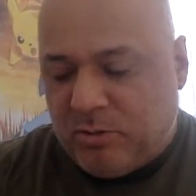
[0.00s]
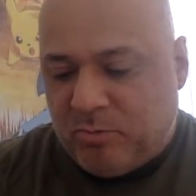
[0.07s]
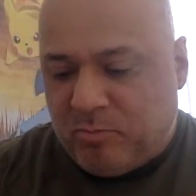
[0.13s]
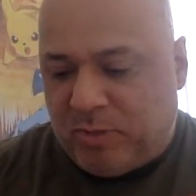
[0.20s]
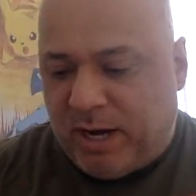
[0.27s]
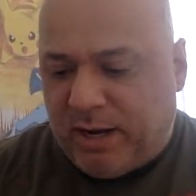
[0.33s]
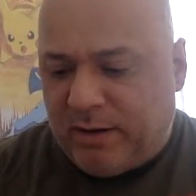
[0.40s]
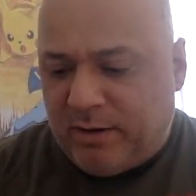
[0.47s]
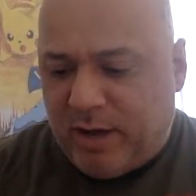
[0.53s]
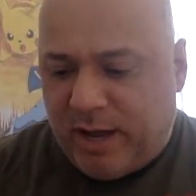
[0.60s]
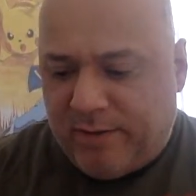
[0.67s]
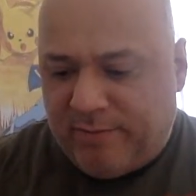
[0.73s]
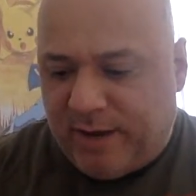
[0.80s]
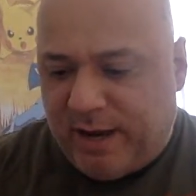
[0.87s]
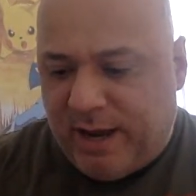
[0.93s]
But I don't
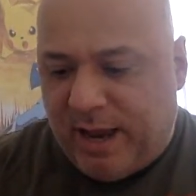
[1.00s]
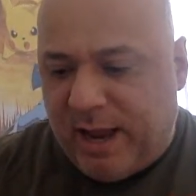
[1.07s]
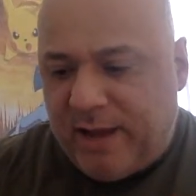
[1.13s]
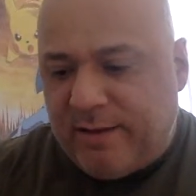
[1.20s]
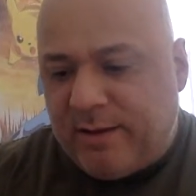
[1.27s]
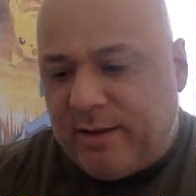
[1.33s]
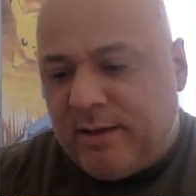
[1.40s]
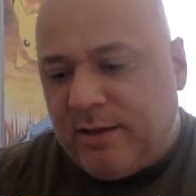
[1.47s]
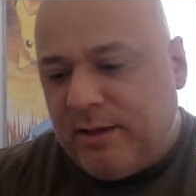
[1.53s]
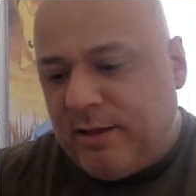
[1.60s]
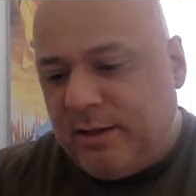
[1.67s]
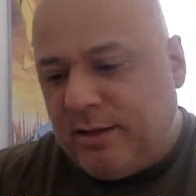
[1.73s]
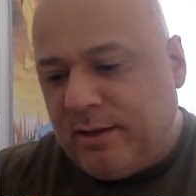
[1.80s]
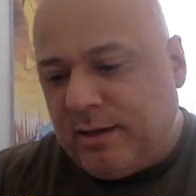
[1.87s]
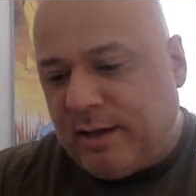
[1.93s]
know.
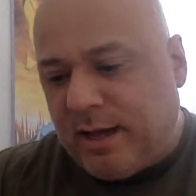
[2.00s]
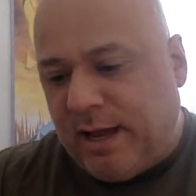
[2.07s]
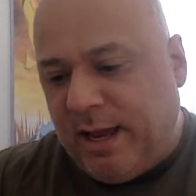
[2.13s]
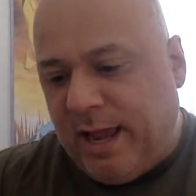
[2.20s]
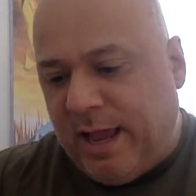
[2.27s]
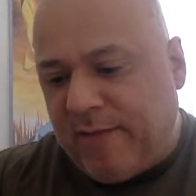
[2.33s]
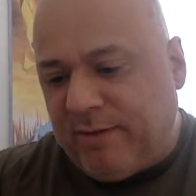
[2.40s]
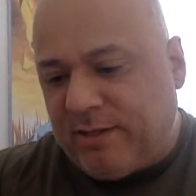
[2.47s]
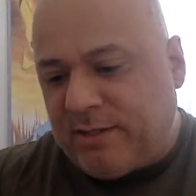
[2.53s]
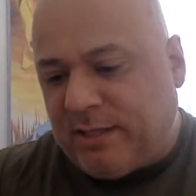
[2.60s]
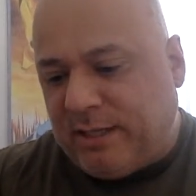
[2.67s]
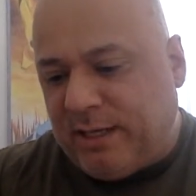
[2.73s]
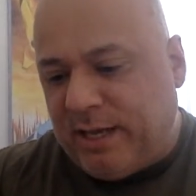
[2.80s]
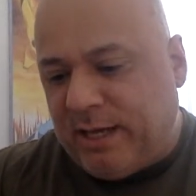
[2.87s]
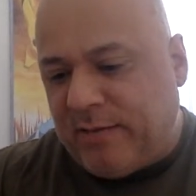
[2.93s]
I haven't
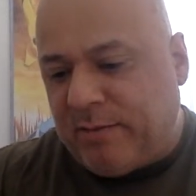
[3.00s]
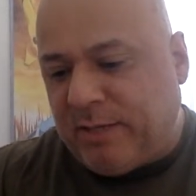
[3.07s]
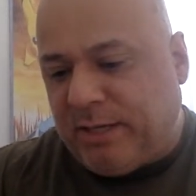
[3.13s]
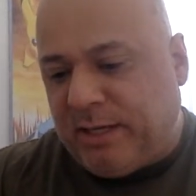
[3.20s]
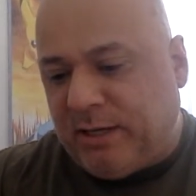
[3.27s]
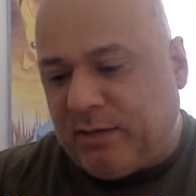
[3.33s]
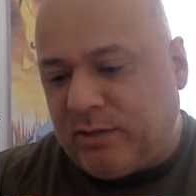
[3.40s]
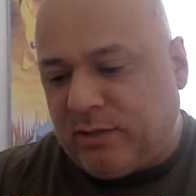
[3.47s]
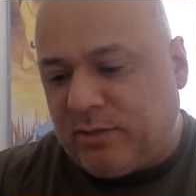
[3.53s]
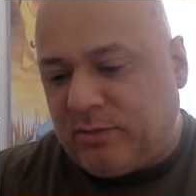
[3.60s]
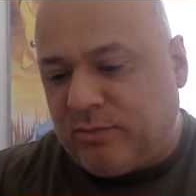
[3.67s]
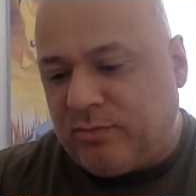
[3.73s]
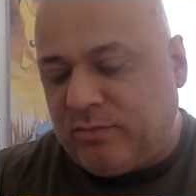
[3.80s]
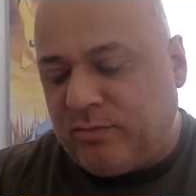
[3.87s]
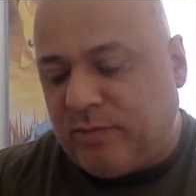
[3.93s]
seen anybody else's
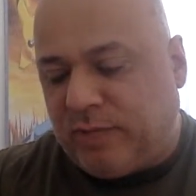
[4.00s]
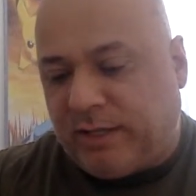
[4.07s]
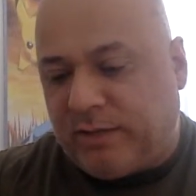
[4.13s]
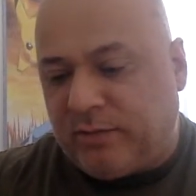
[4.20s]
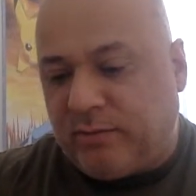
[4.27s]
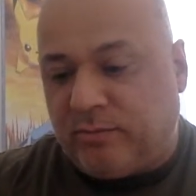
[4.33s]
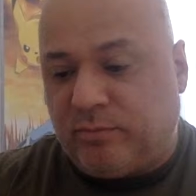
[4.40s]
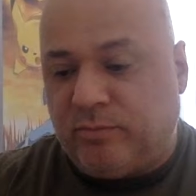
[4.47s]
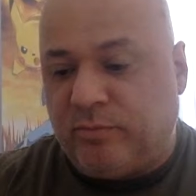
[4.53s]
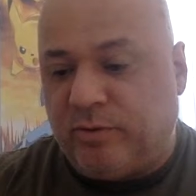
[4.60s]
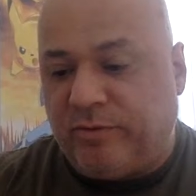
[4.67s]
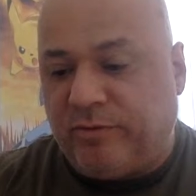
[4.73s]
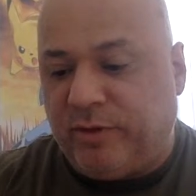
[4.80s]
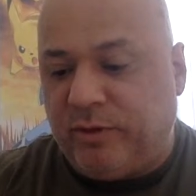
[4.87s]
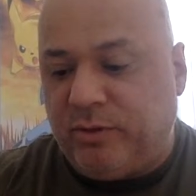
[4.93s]
like
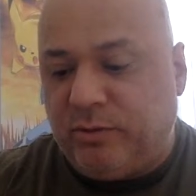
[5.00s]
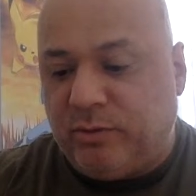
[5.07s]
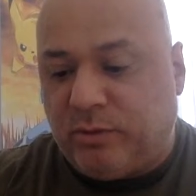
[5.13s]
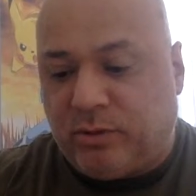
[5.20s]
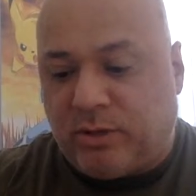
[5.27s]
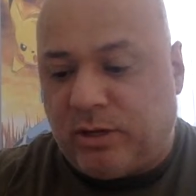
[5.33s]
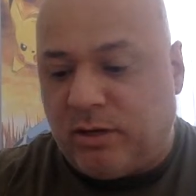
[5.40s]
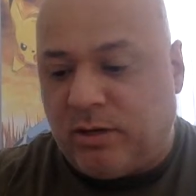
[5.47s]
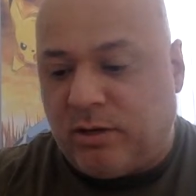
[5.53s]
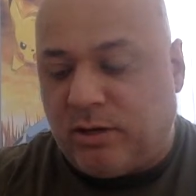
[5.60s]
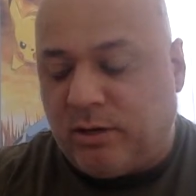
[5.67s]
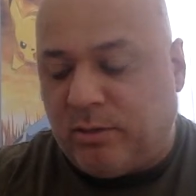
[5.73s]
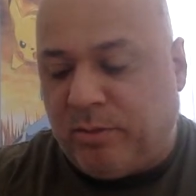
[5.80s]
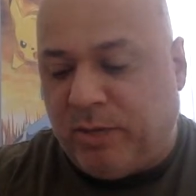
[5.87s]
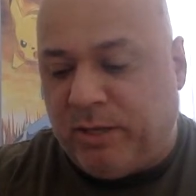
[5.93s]
review or
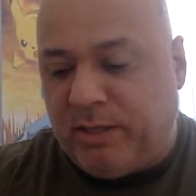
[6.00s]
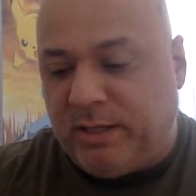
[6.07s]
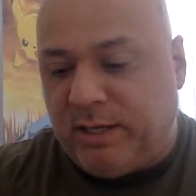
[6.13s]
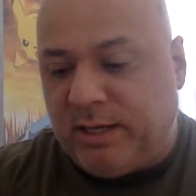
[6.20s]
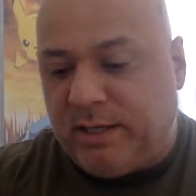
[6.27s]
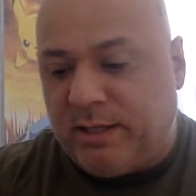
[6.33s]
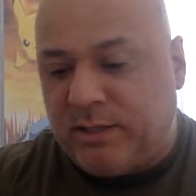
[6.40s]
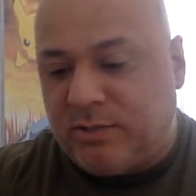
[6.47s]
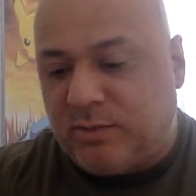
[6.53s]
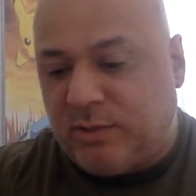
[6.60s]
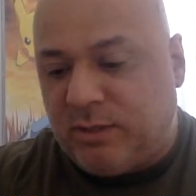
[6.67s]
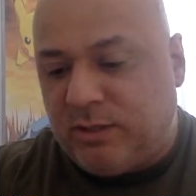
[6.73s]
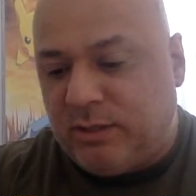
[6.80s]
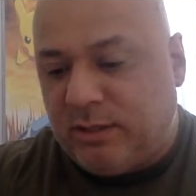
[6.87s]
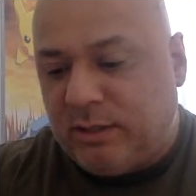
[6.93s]
opinion on this
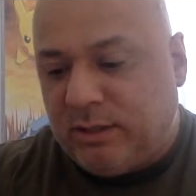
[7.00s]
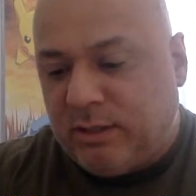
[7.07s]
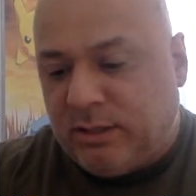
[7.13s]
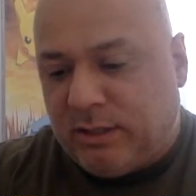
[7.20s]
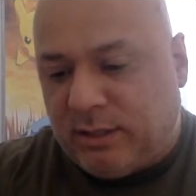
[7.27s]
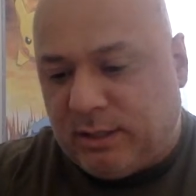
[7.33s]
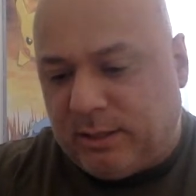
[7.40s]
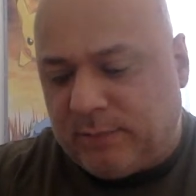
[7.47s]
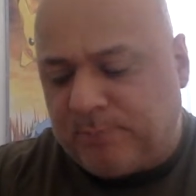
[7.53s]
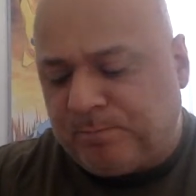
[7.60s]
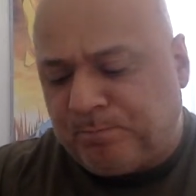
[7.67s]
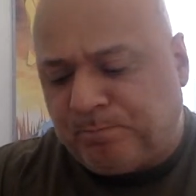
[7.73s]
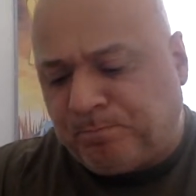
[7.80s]
one. Um,